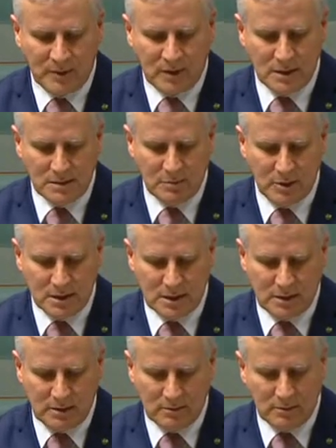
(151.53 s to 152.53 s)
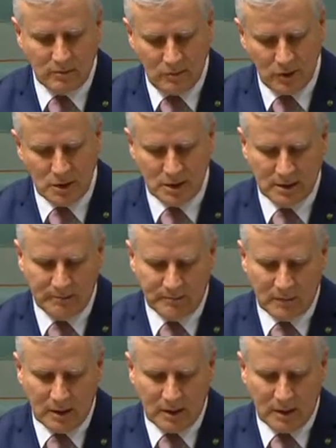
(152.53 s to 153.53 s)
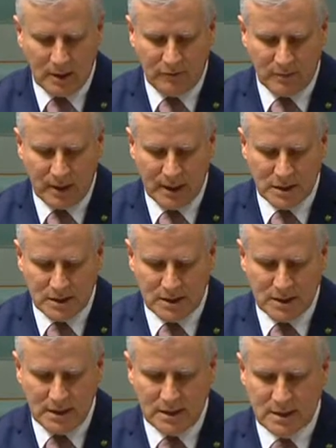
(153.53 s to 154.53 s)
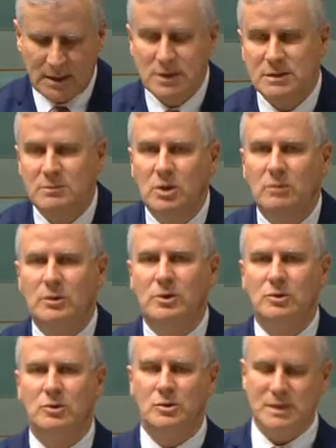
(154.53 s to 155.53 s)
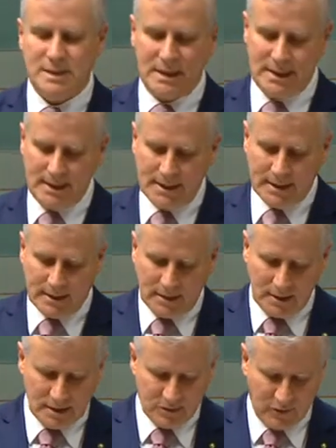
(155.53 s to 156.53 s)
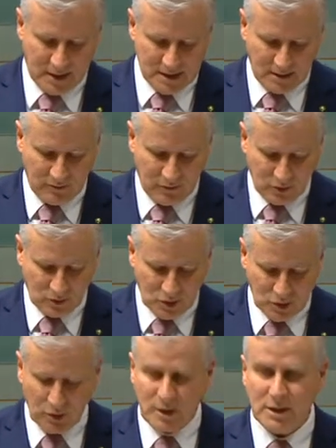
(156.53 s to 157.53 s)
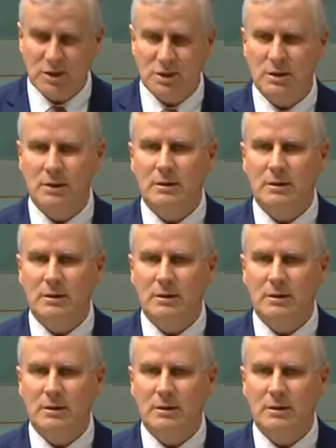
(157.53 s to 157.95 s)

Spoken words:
This means that in future, if a major city such as Melbourne or Sydney is facing a fuel shortage